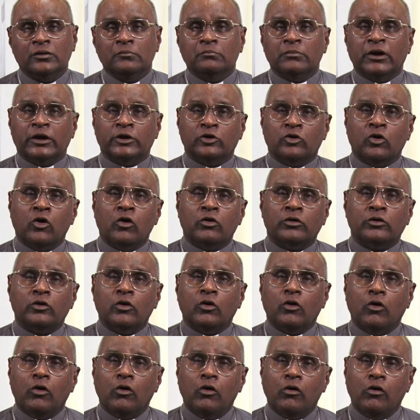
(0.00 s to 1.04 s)
But not
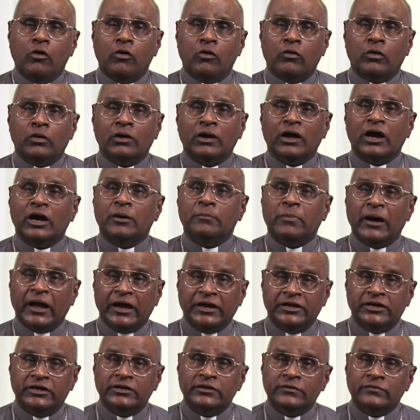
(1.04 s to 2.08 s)
all
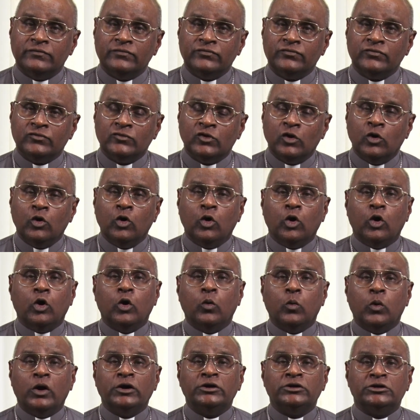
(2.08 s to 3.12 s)
abided or
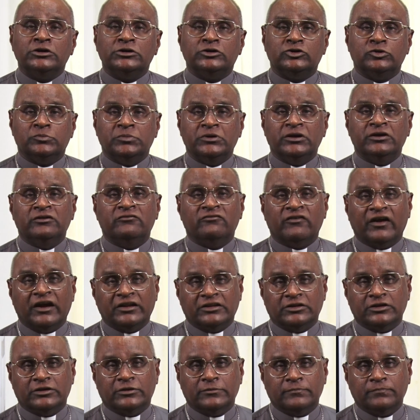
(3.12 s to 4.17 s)
wanted to be
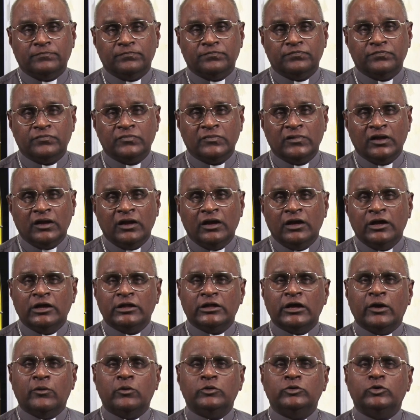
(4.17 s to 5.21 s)
invited.
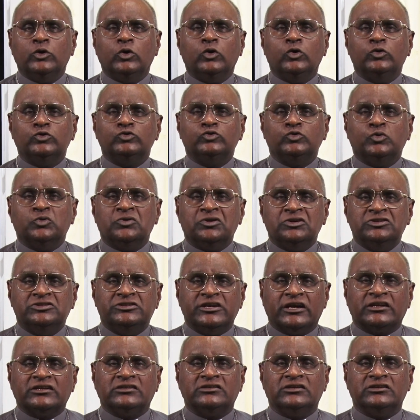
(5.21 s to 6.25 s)
There were those who
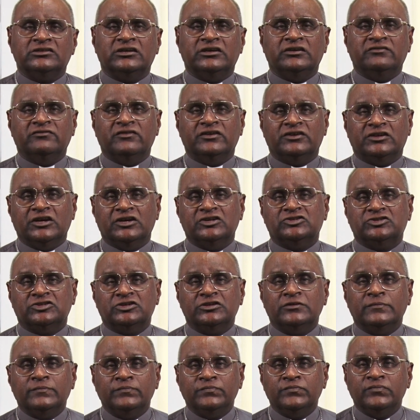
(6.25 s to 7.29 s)
rejected the
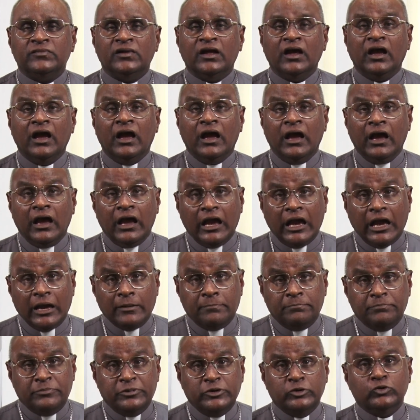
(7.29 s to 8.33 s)
invitation,
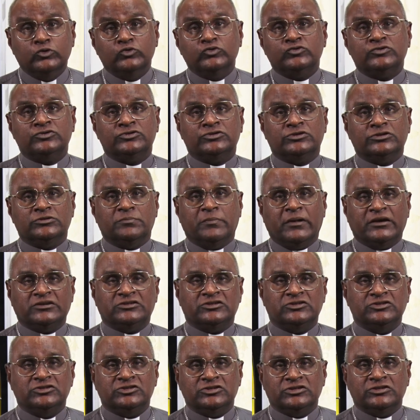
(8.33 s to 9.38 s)
abused the
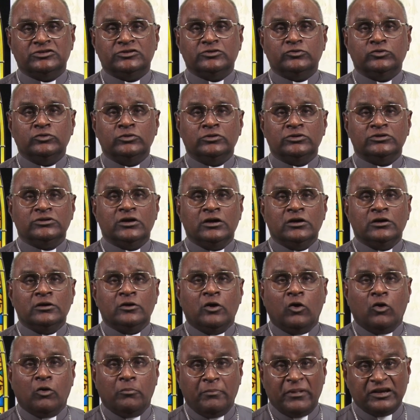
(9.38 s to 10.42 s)
messenger
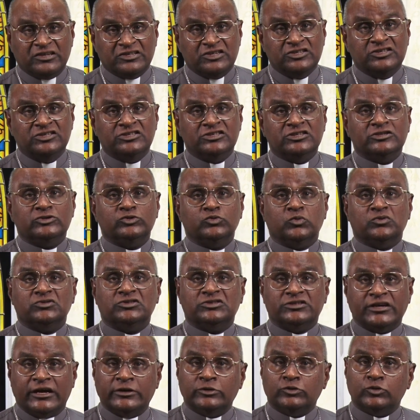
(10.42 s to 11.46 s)
or messengers who were
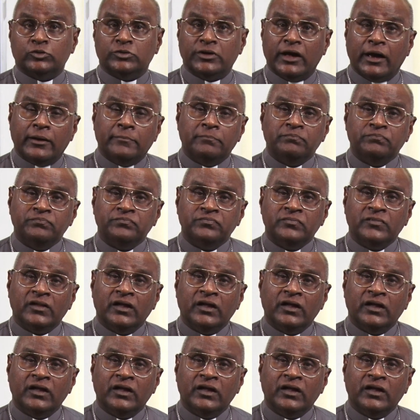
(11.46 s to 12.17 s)
sent to them,